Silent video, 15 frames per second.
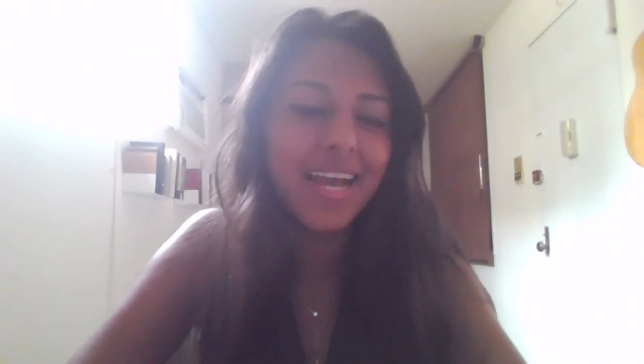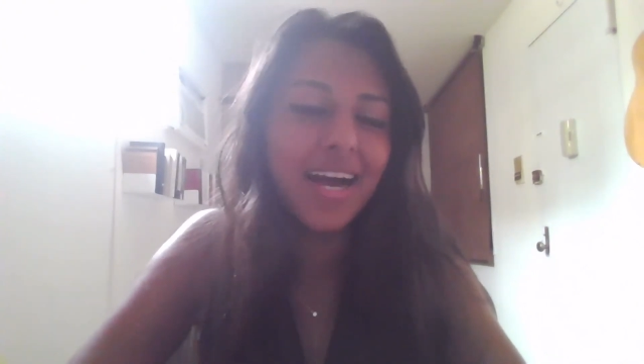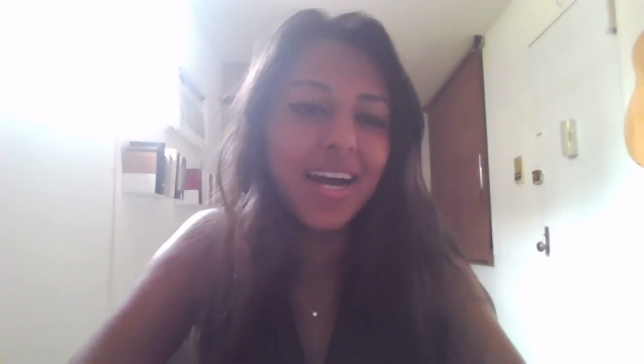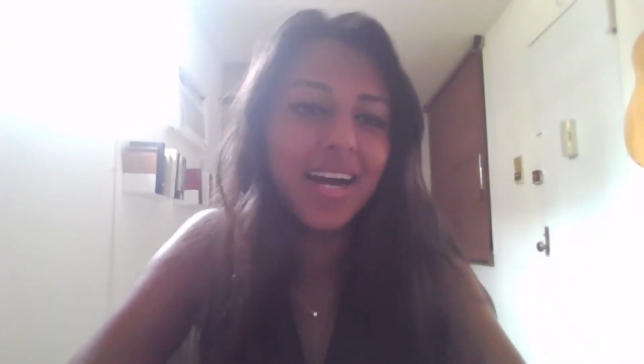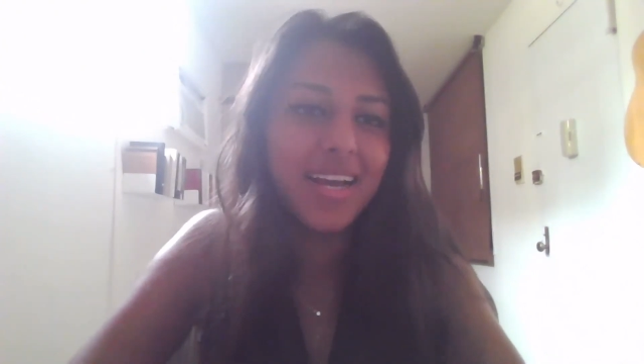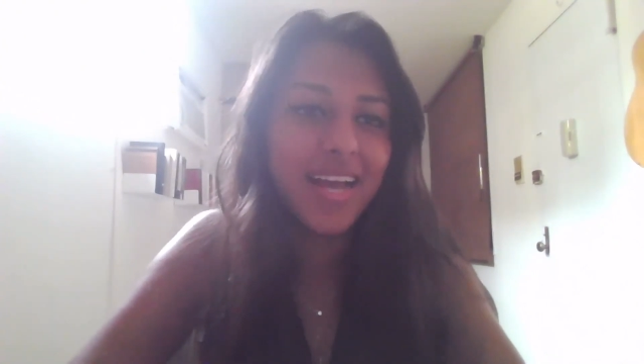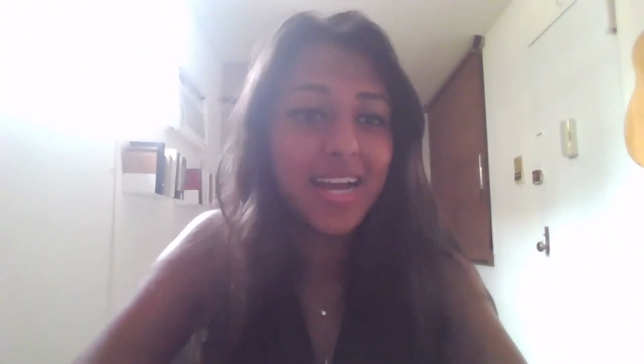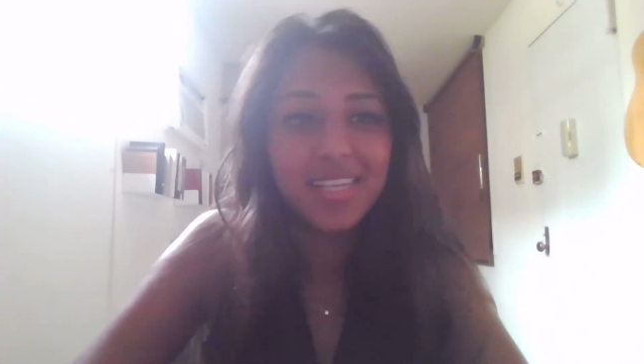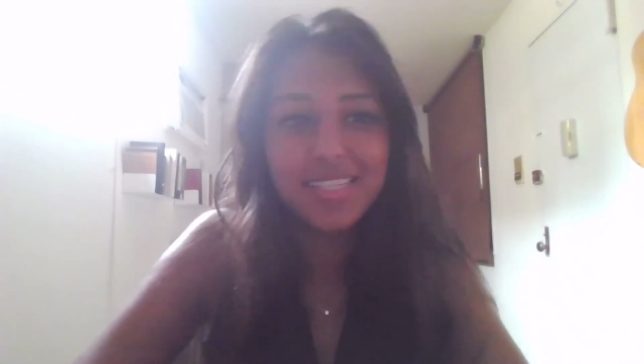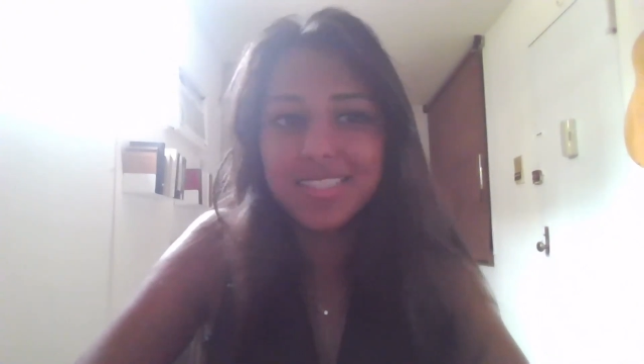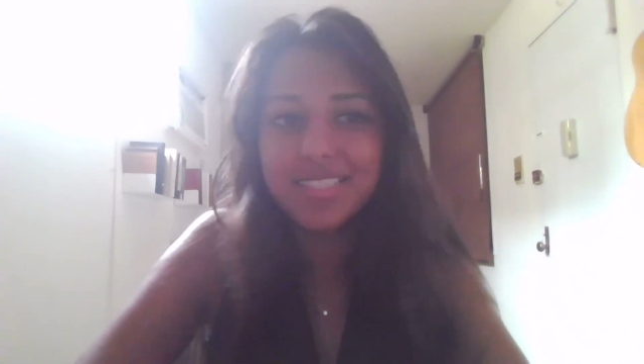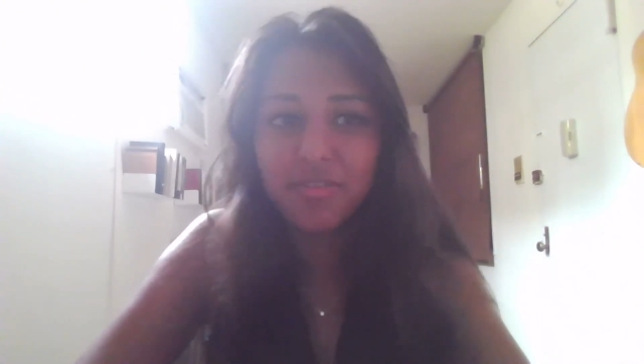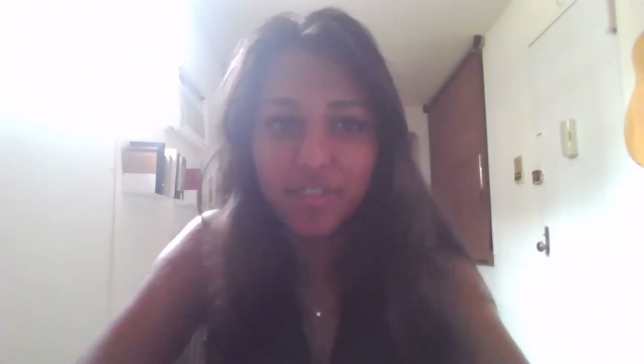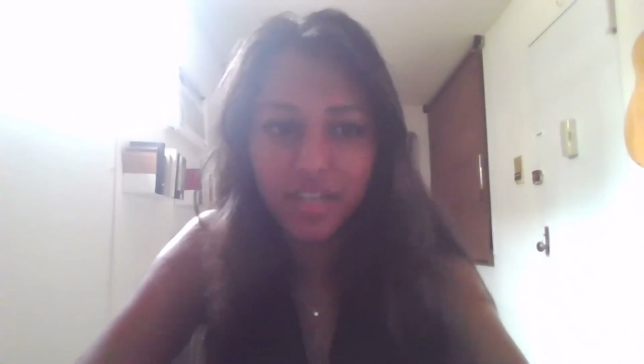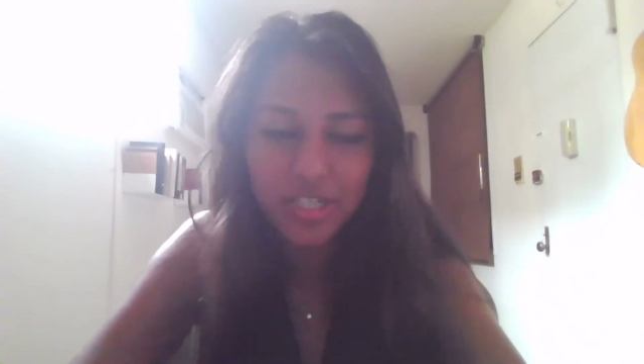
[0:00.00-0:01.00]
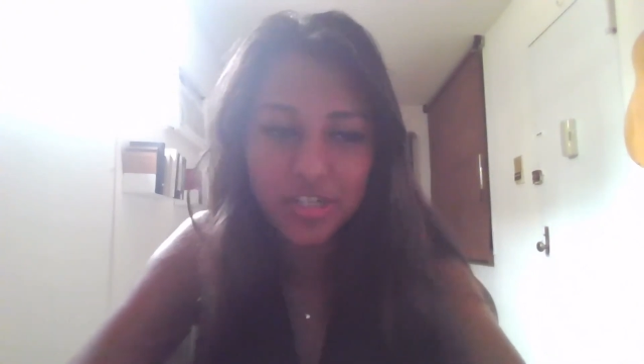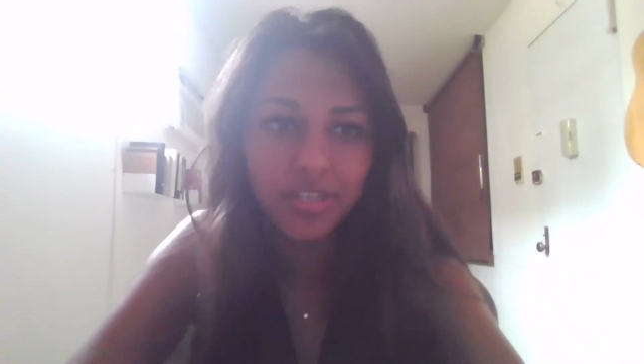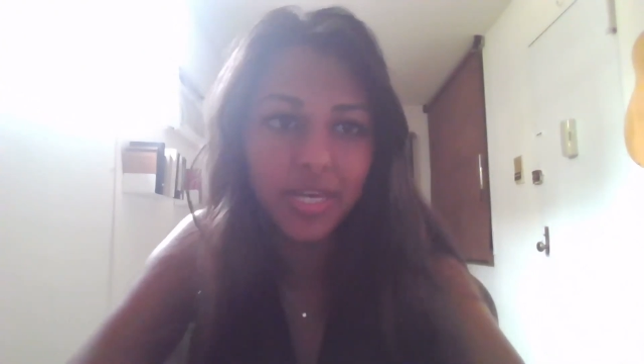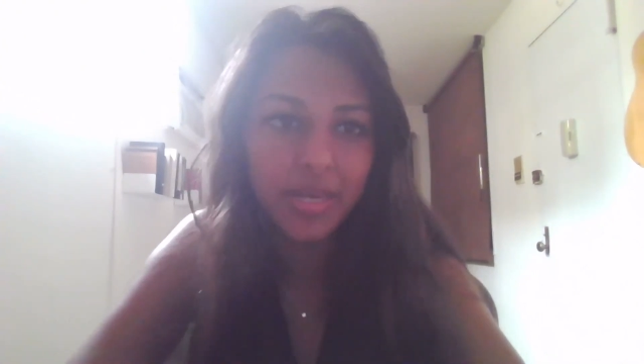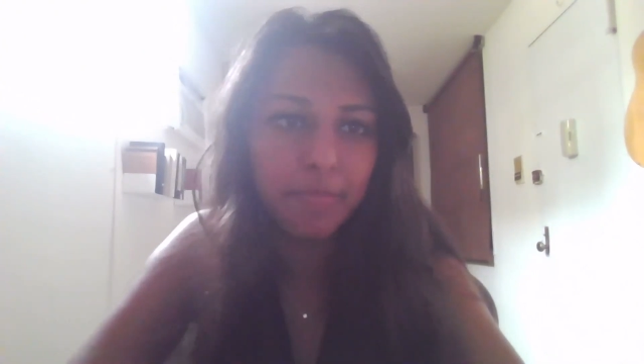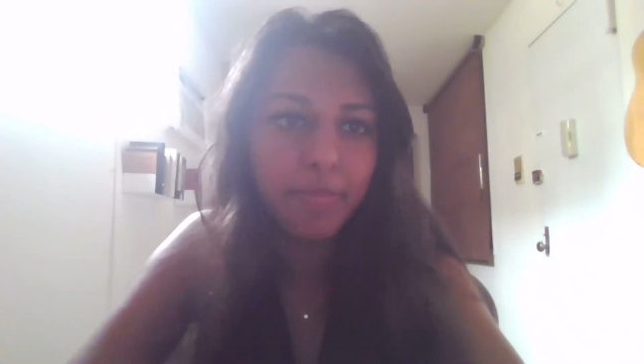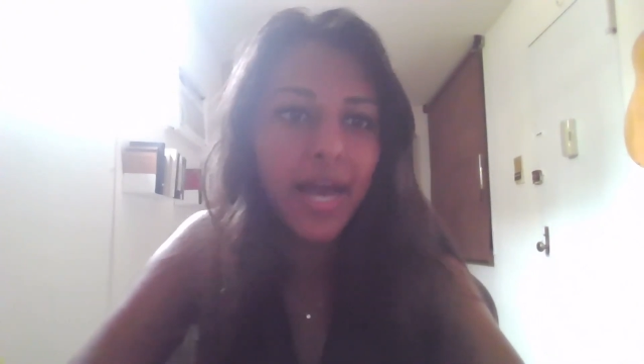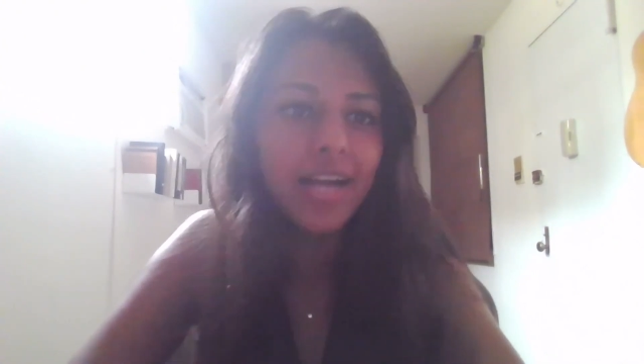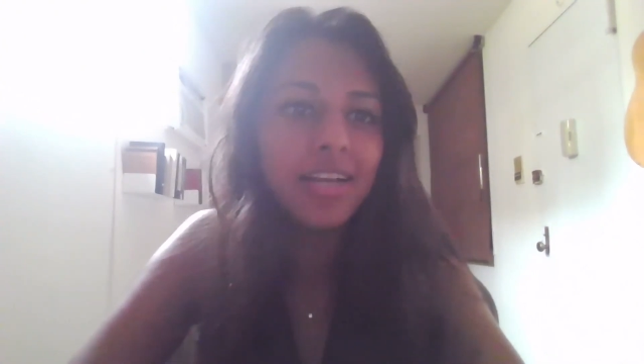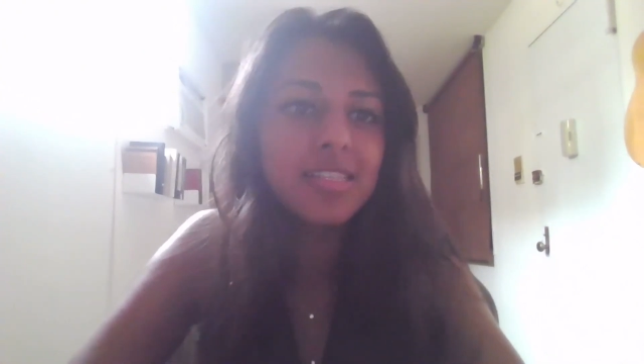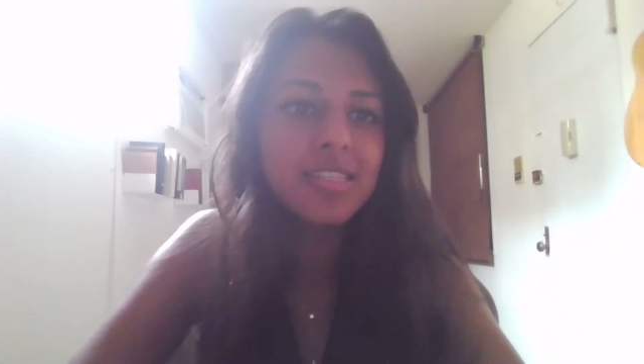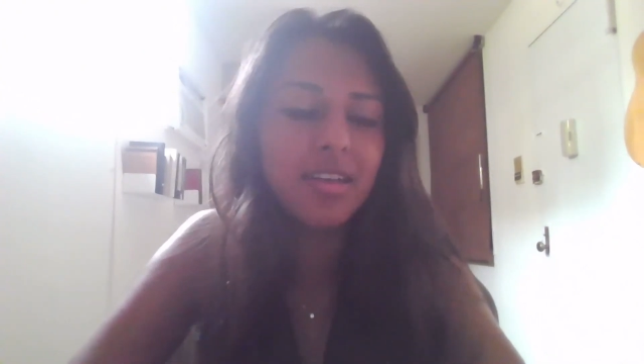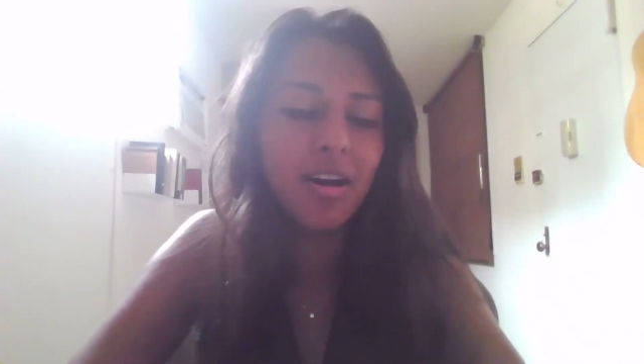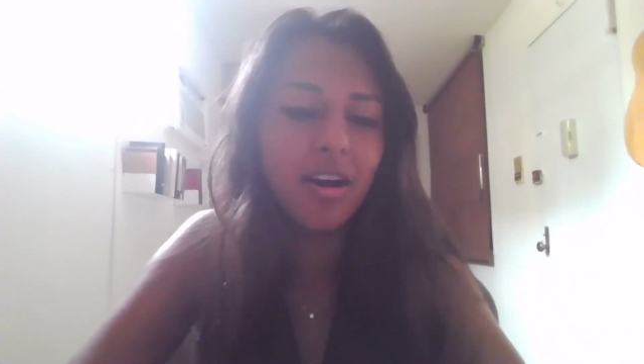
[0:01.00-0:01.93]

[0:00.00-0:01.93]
has differential impacts